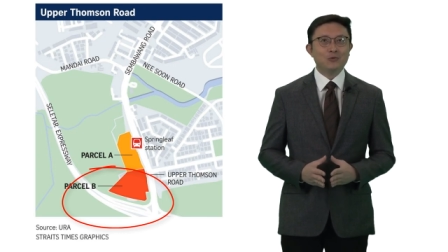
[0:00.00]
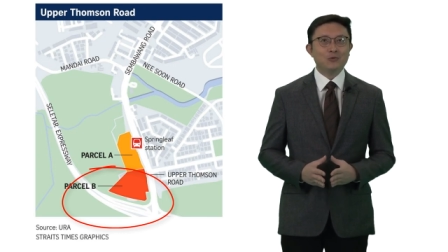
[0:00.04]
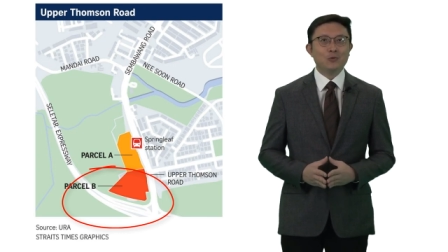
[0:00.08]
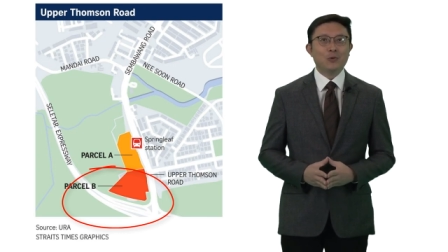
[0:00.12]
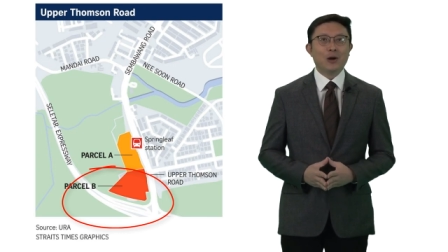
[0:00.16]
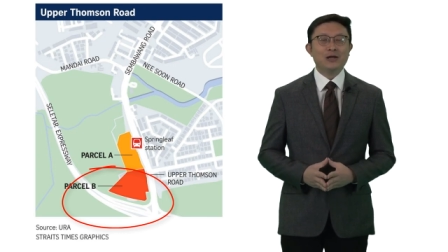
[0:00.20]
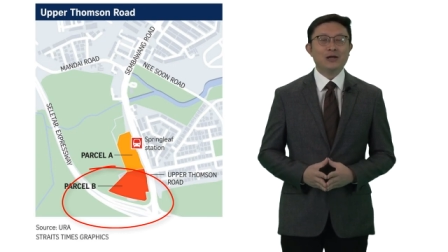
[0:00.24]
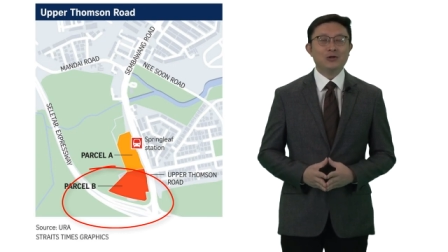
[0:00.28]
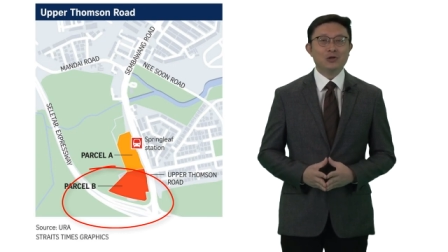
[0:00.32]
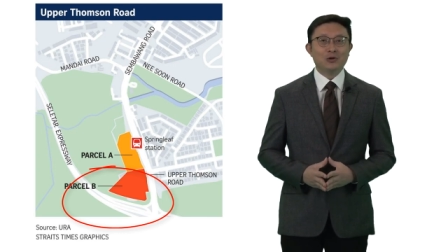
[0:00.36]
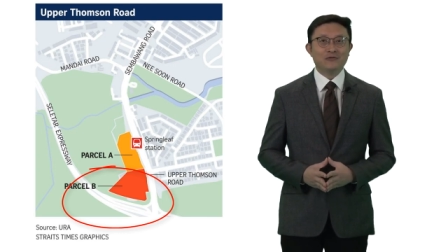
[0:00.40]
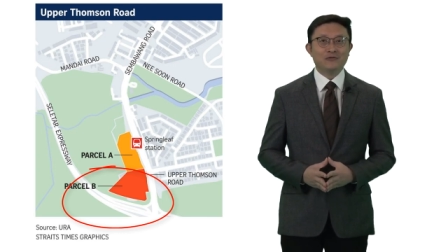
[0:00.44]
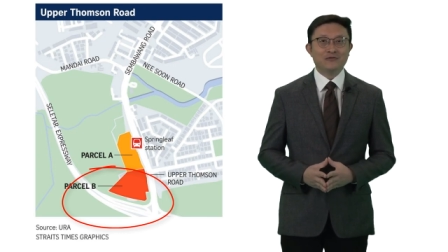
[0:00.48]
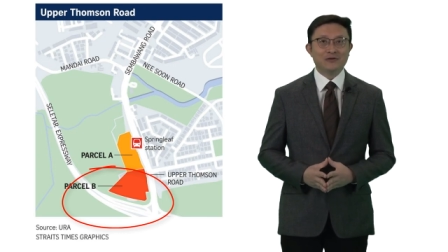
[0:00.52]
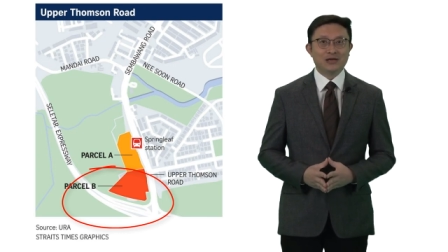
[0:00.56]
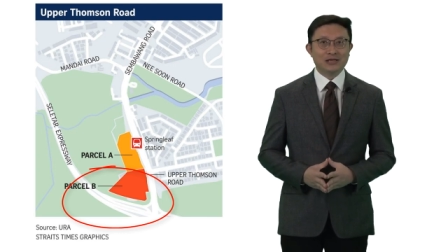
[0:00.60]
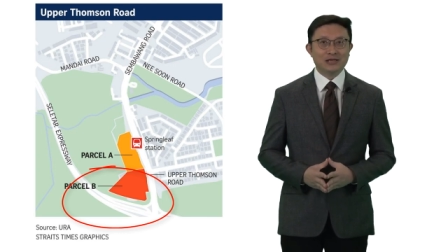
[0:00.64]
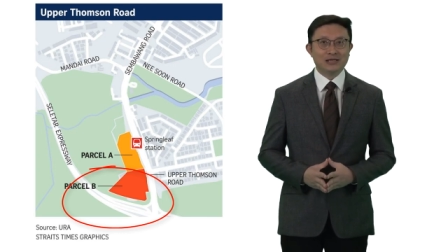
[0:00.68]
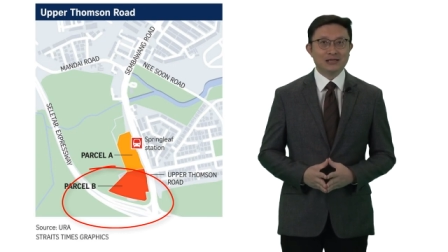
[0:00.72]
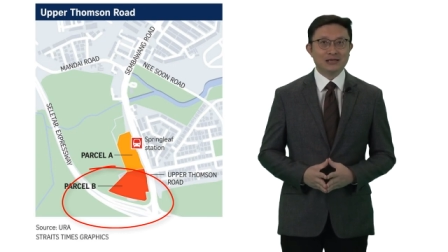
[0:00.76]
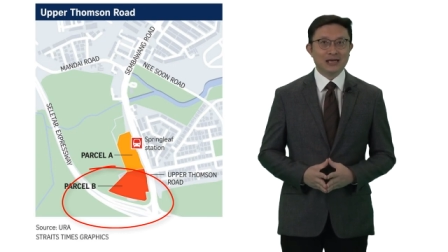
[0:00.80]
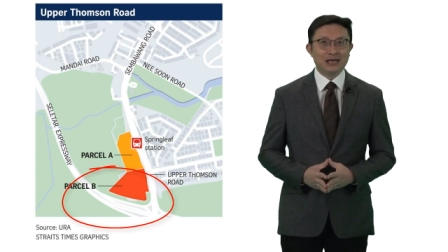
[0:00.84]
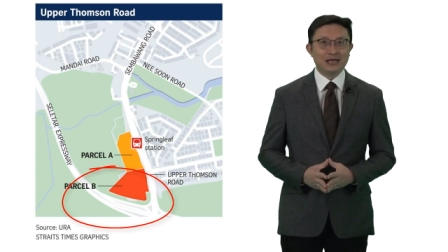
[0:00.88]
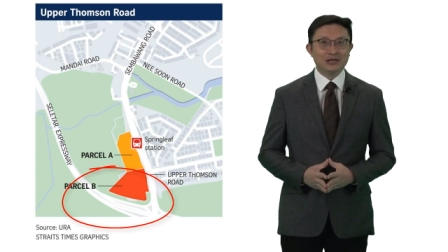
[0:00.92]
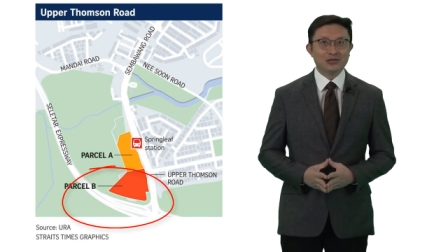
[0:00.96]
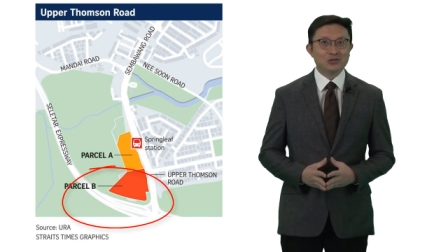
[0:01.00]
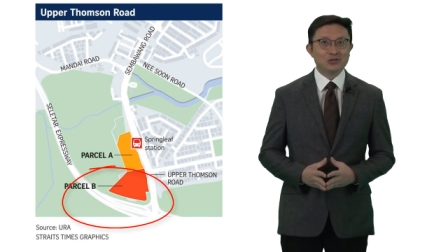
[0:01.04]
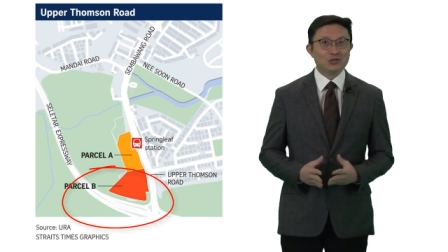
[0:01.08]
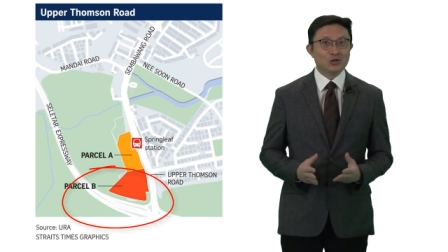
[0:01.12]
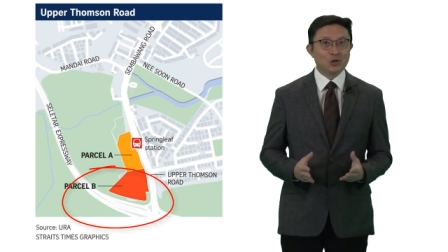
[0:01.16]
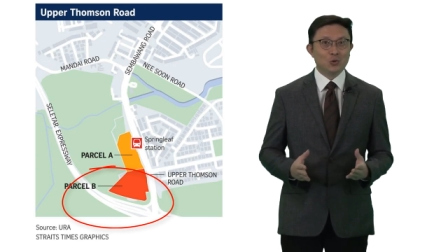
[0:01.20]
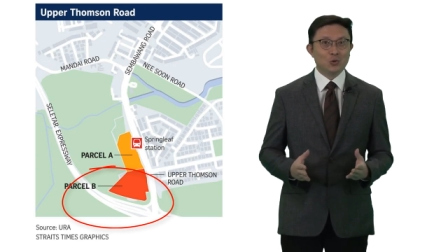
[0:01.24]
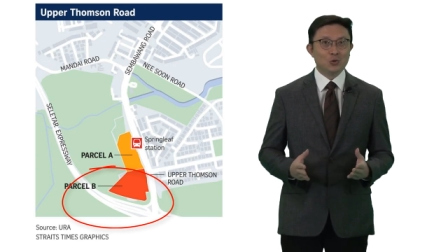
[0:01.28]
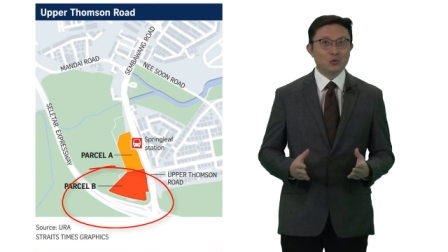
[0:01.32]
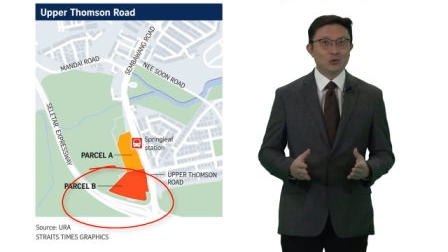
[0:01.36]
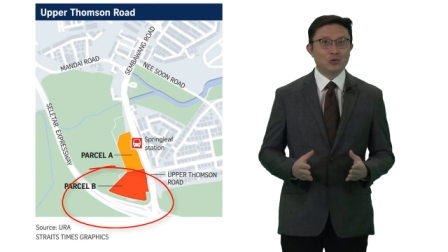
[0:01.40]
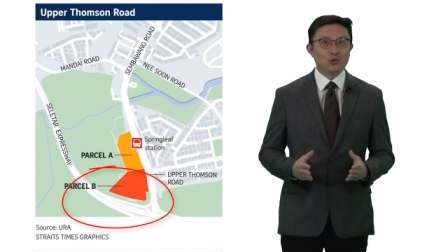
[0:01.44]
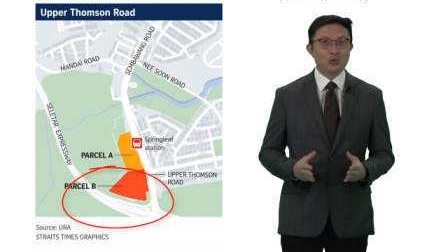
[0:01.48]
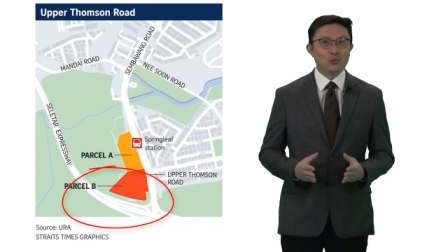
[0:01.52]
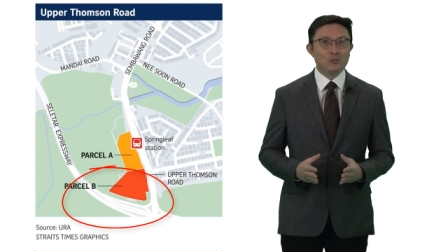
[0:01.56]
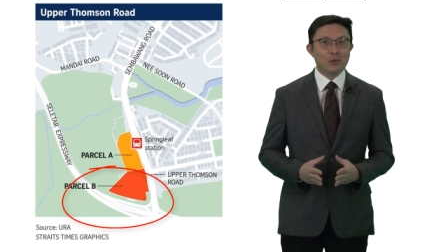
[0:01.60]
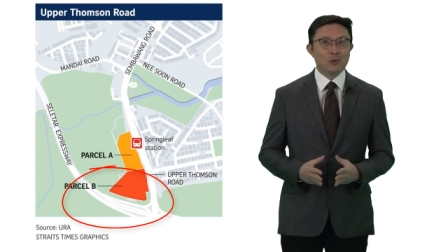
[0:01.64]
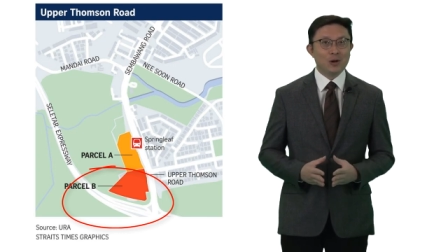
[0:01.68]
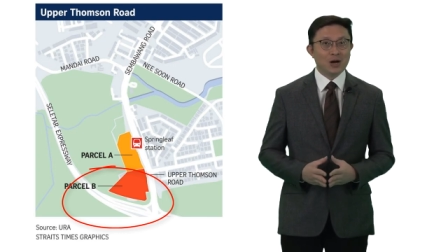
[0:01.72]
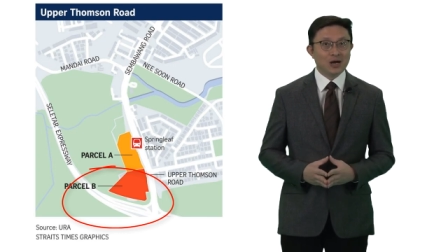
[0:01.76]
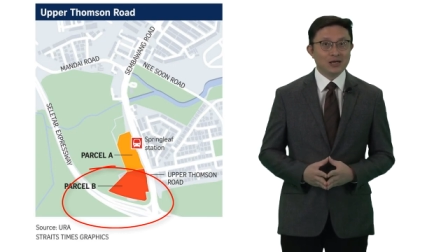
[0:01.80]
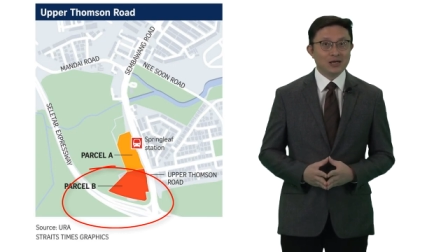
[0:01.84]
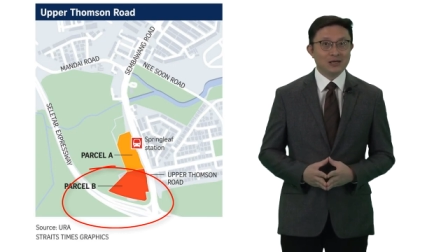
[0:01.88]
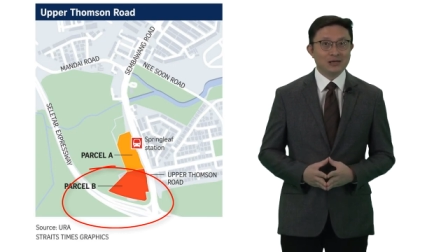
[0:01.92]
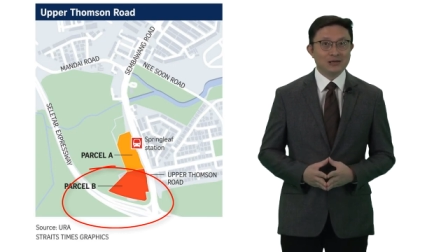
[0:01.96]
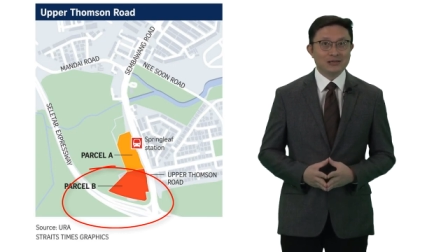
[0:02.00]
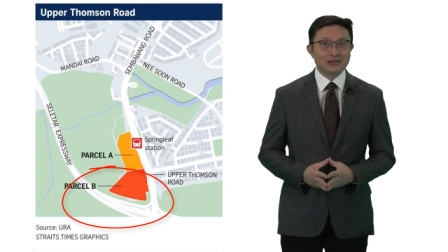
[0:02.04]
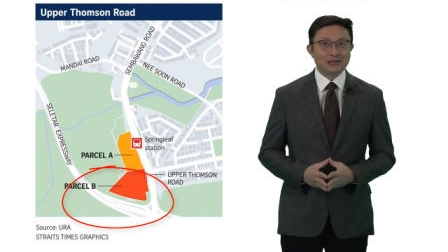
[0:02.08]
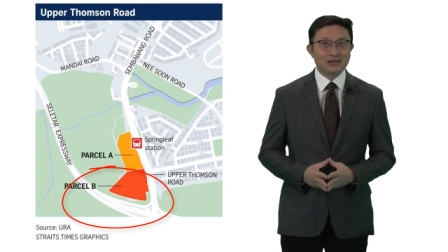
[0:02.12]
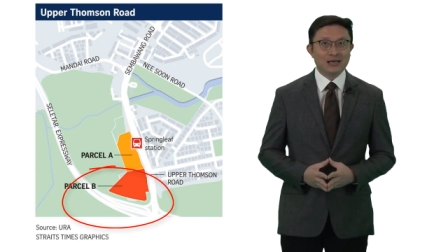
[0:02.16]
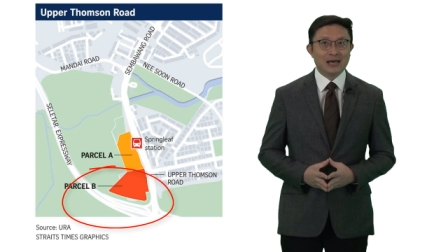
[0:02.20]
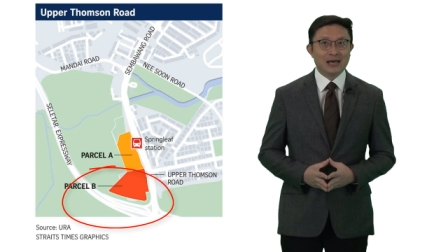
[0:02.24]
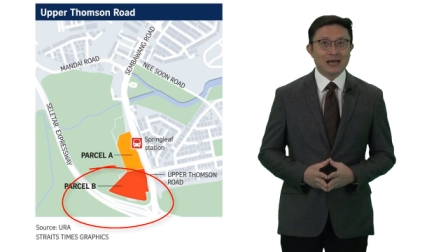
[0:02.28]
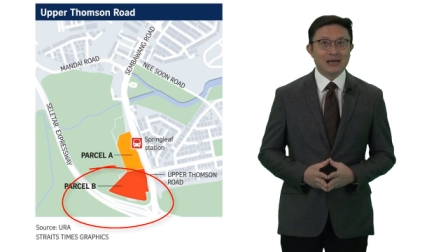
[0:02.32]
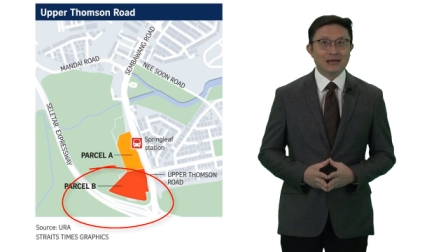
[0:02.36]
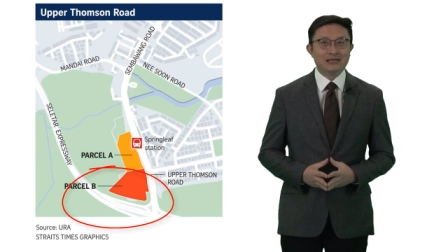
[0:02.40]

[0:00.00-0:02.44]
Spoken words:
retrofitted and sold to buyers,